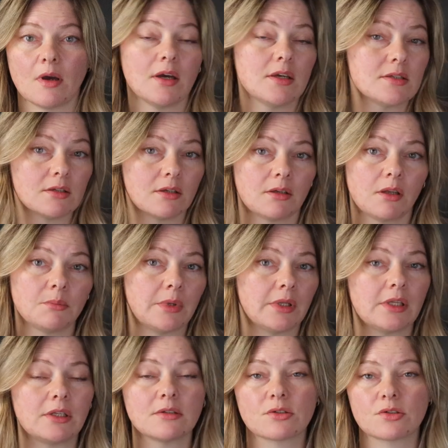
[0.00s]
I started my
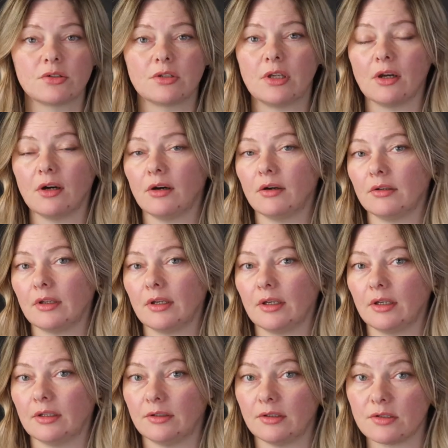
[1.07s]
Linux journey on
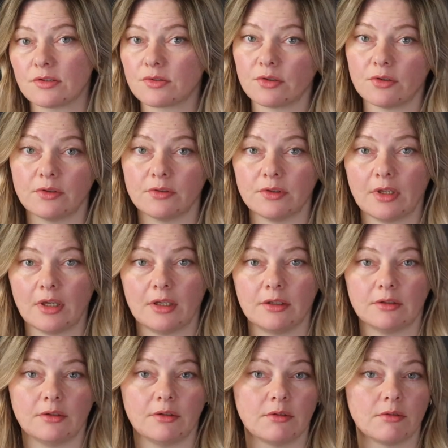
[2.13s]
a distro
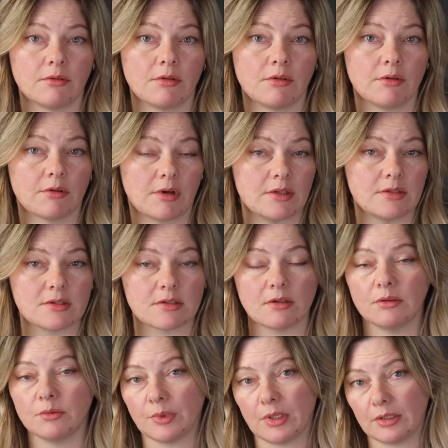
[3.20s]
that runs
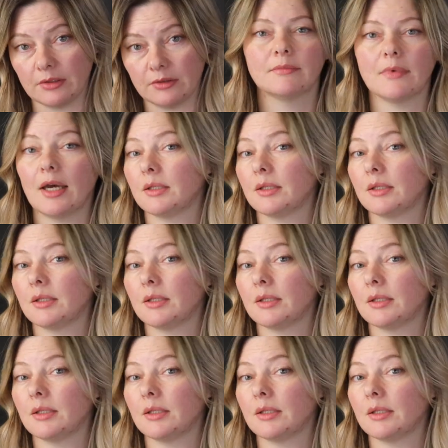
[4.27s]
on Wayland.